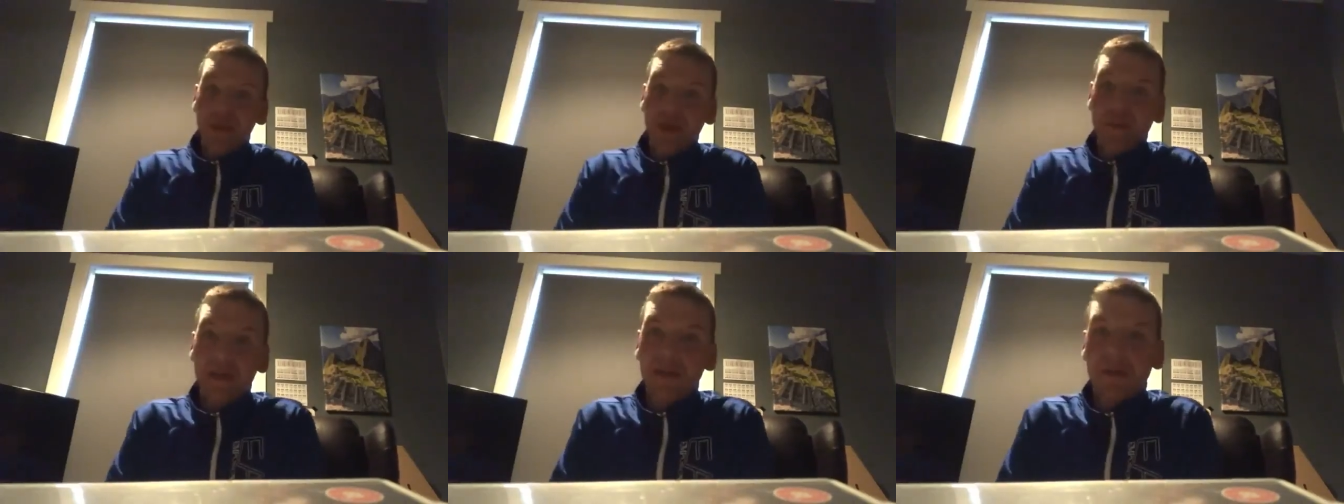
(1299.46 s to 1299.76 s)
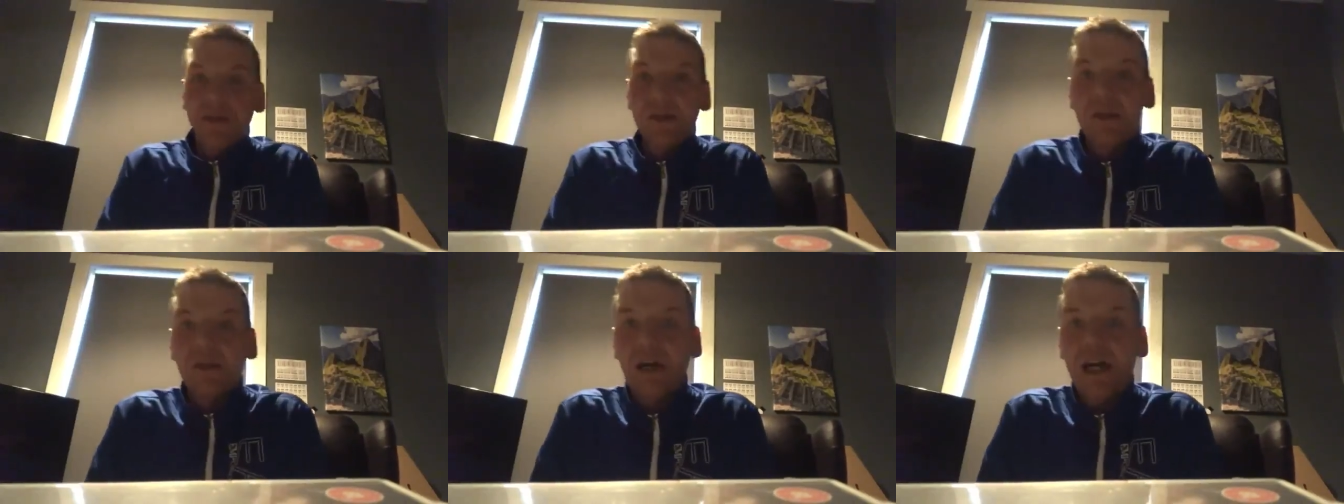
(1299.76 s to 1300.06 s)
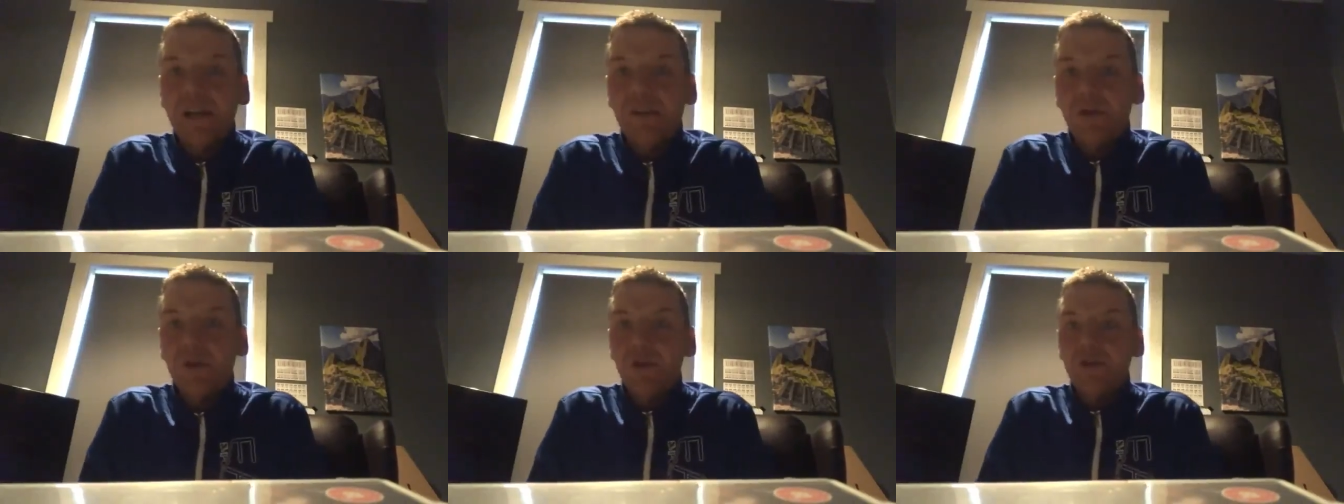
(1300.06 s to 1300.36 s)
payment to the
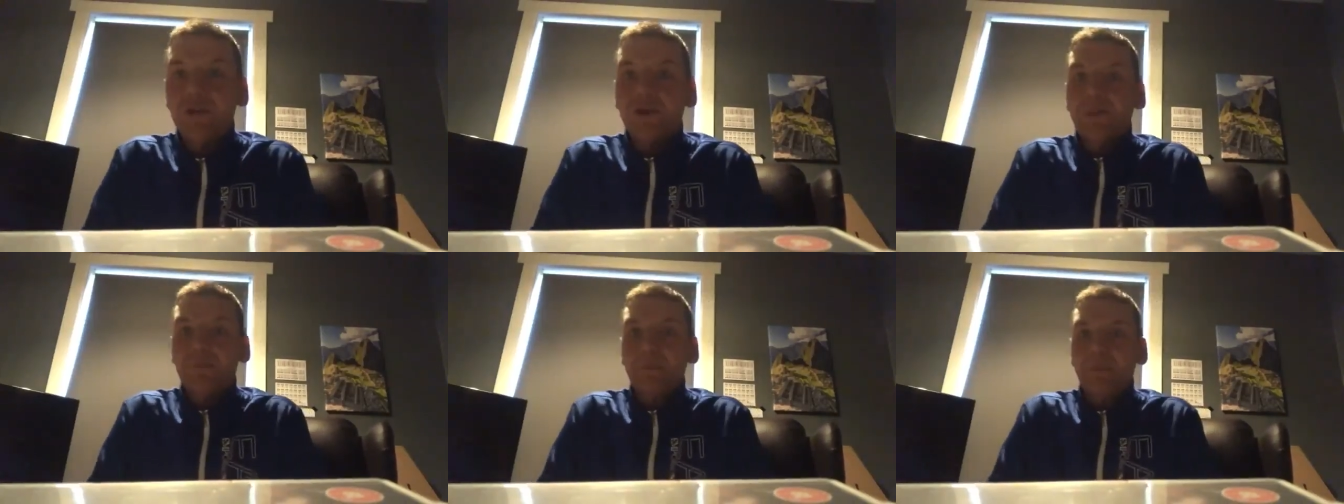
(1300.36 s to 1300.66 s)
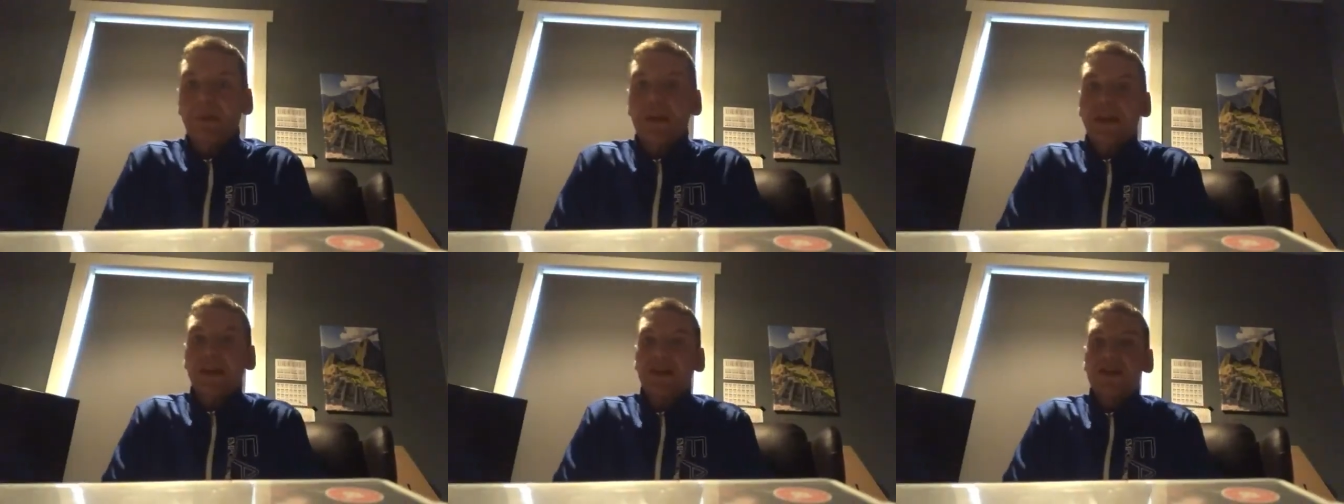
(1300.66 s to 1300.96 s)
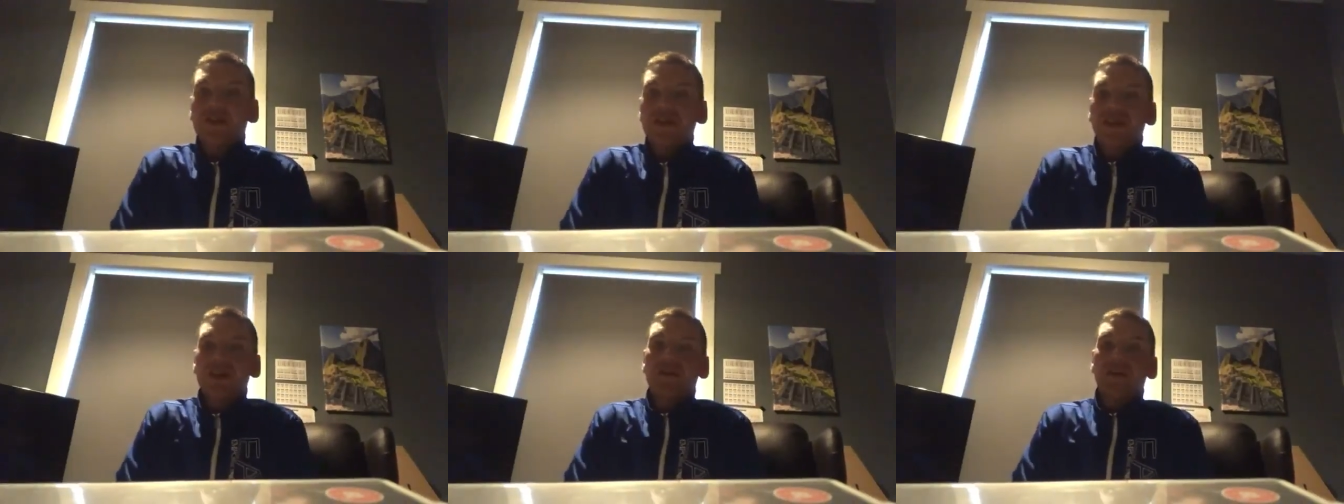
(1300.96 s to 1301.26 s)
landlord in
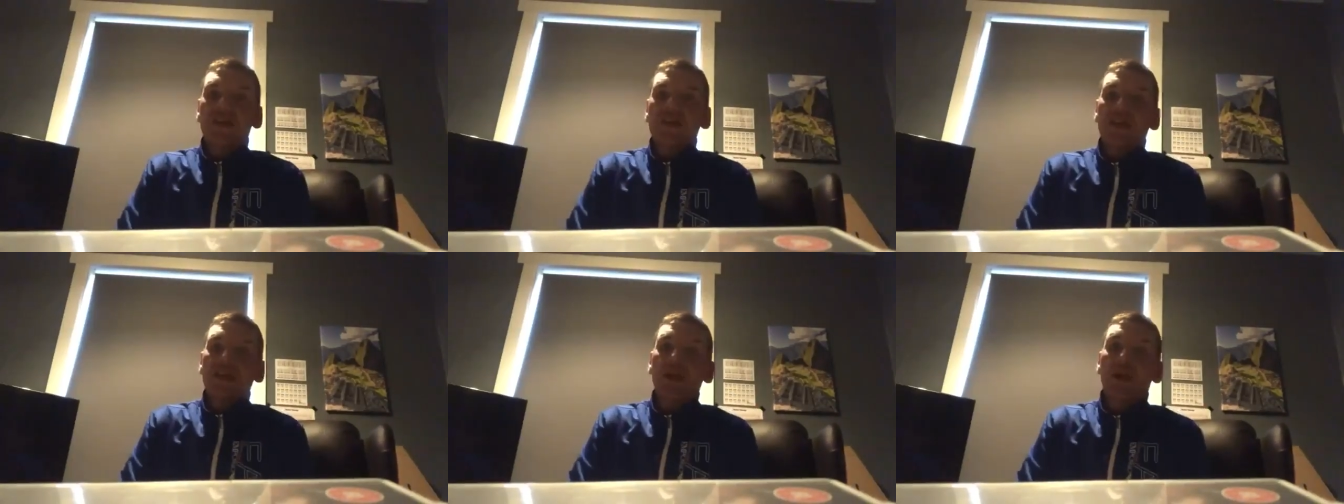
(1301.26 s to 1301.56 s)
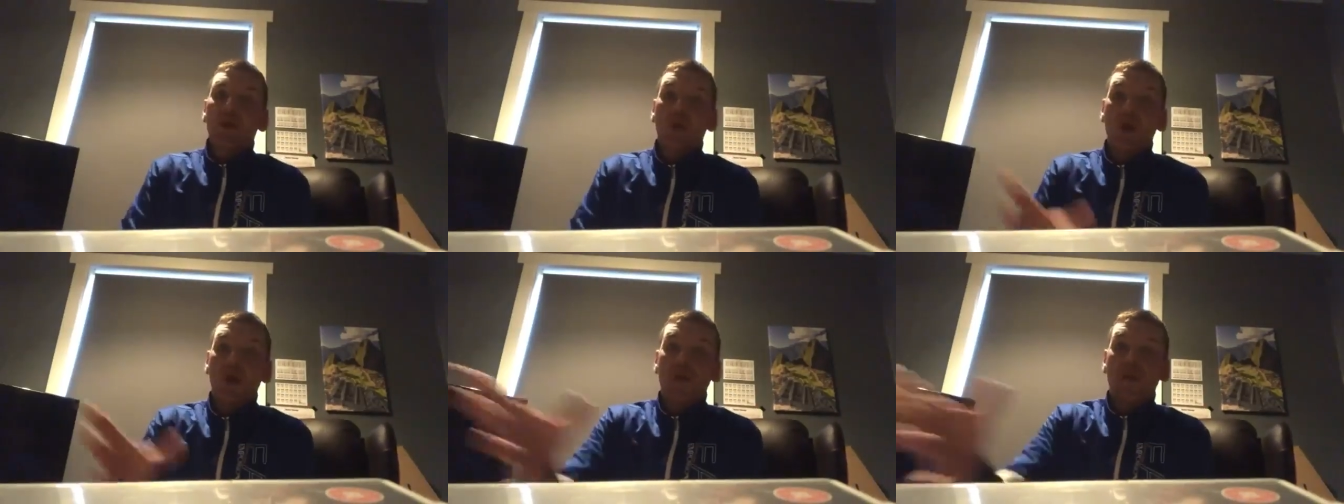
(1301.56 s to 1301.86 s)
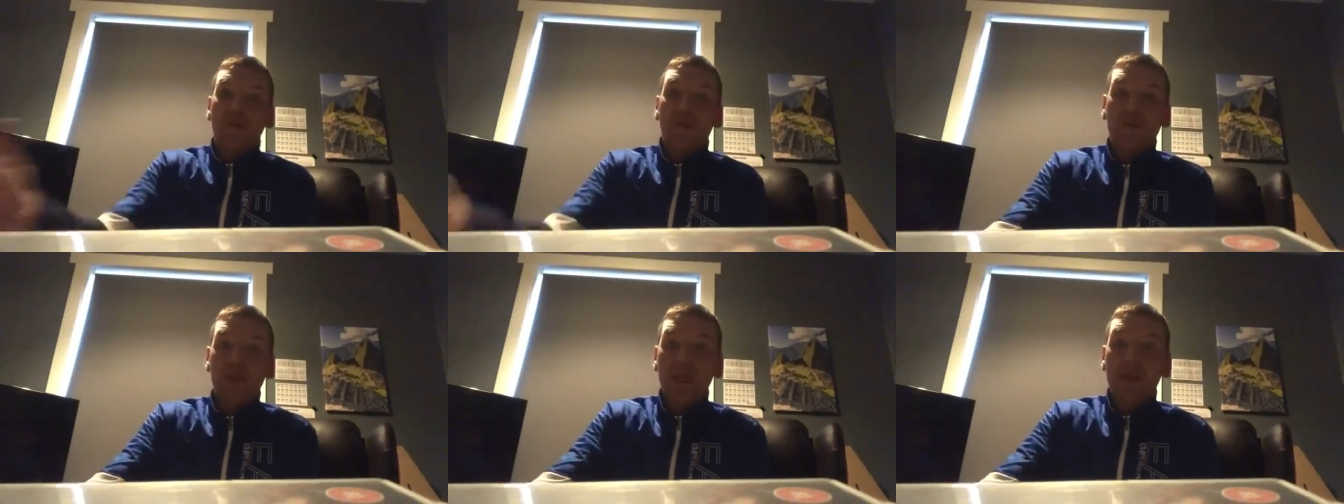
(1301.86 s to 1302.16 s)
place and they say I
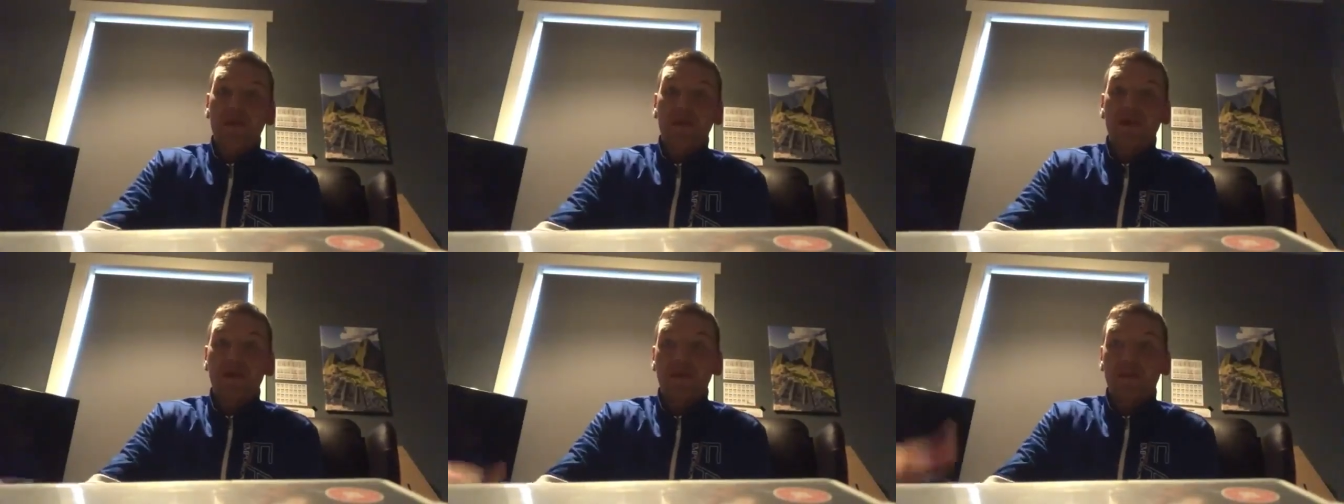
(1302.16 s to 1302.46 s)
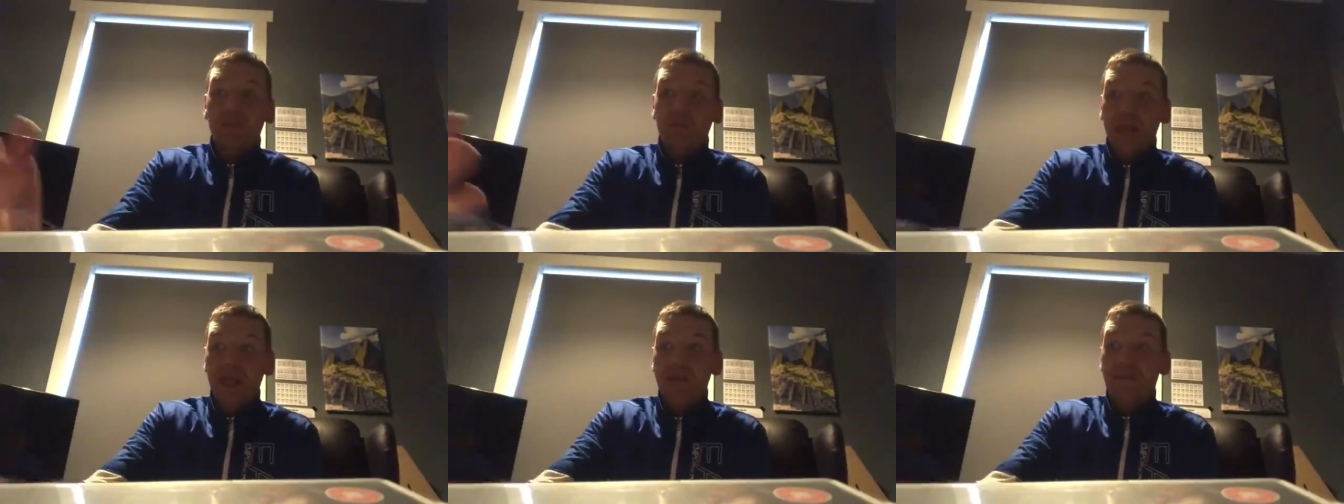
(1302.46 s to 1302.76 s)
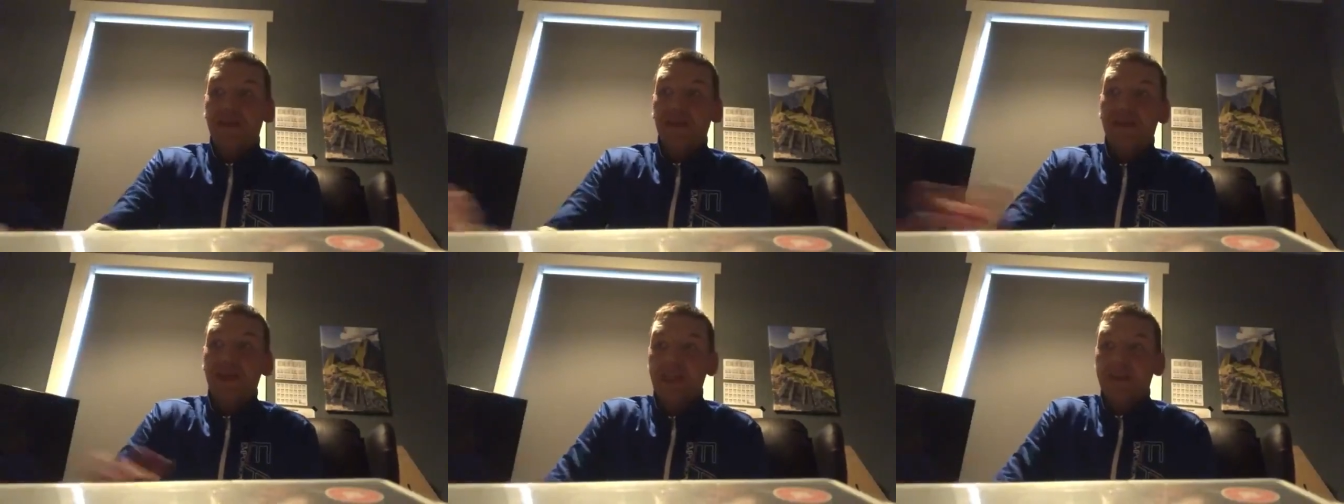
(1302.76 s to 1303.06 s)
want the payment paid
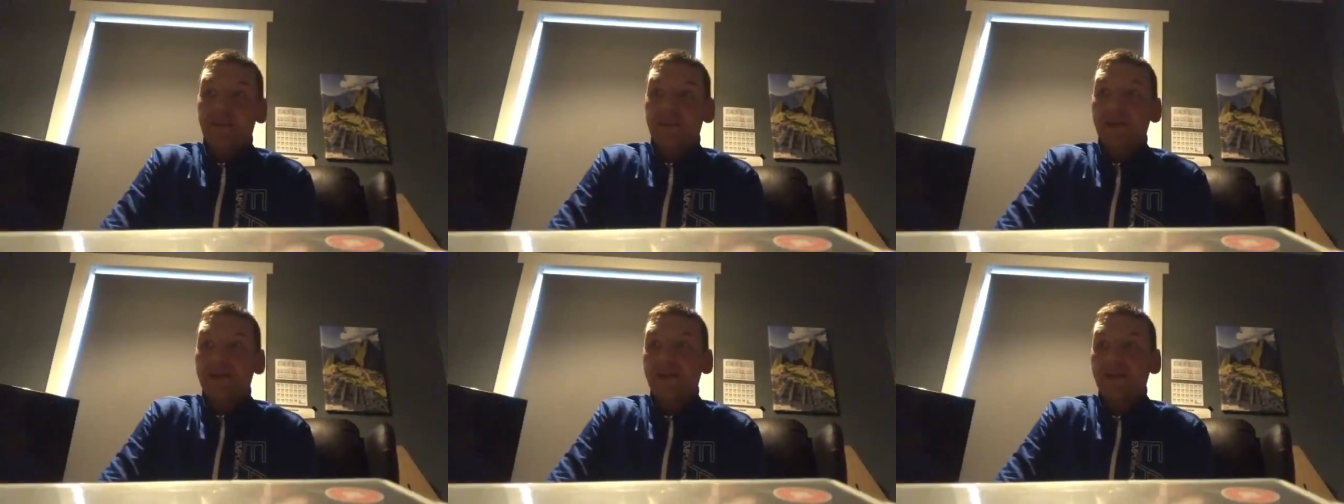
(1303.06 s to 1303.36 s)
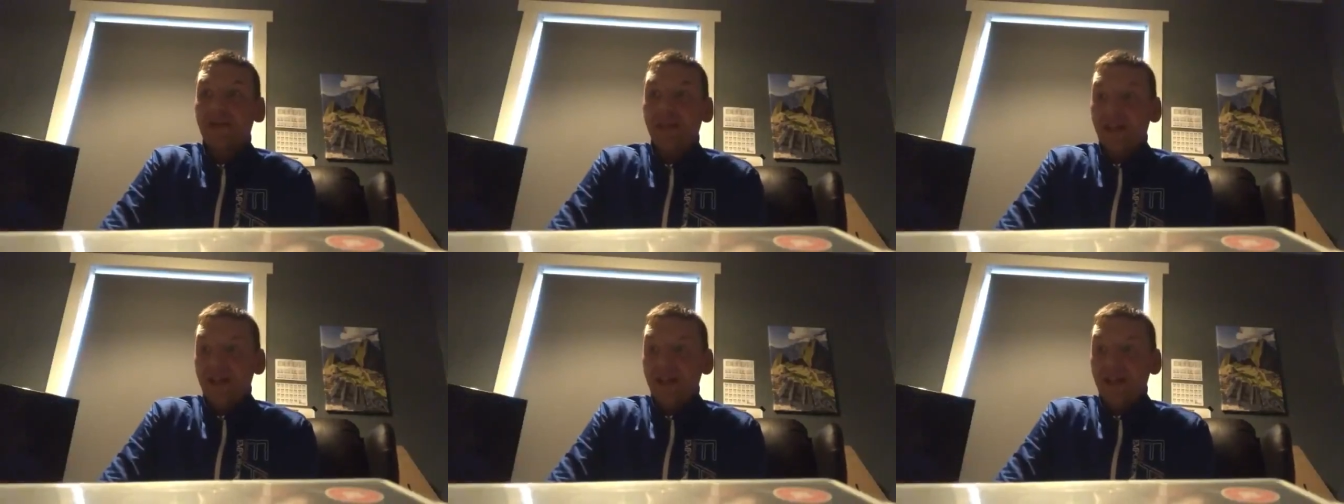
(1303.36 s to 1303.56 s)
directly.